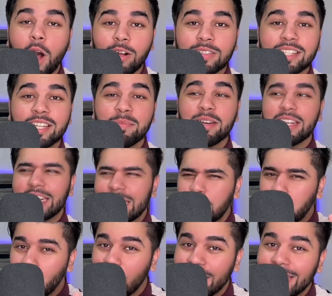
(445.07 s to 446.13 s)
ultimately,
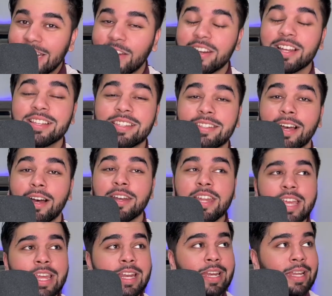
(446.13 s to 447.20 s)
what Elon has done
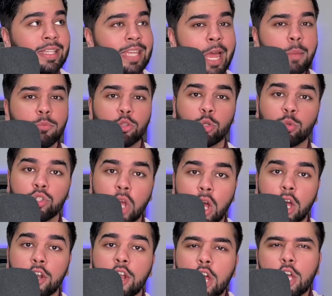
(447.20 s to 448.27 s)
in an attempt to
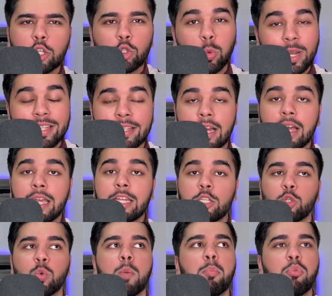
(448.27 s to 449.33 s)
turn Twitter
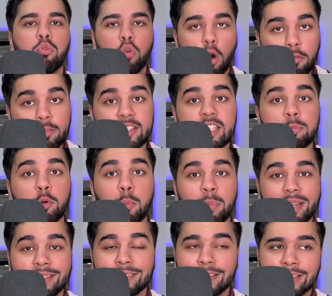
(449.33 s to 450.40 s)
into a profitable
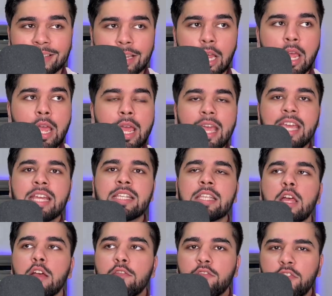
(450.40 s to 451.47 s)
business is
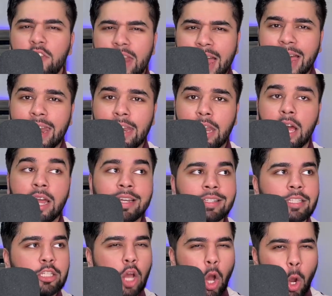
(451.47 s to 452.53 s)
flatline
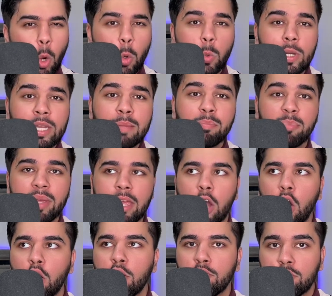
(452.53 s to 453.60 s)
the only bit
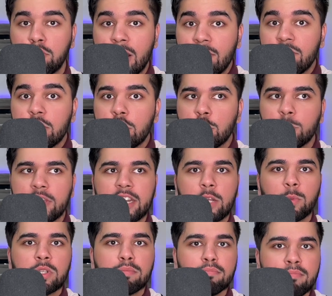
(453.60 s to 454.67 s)
of revenue that it
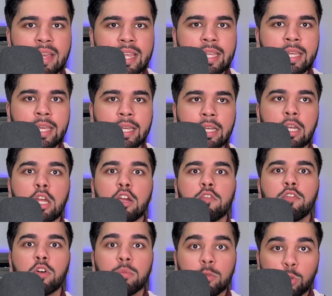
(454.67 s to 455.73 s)
was making
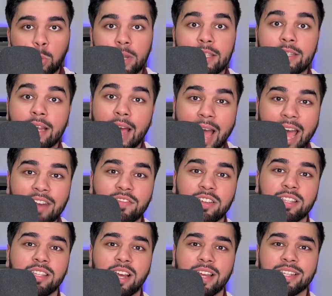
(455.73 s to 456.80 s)
from Twitter
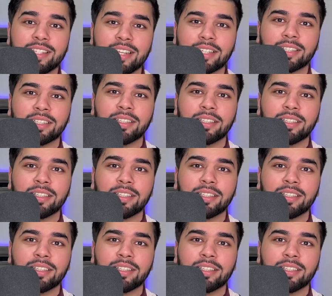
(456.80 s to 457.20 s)
advertising.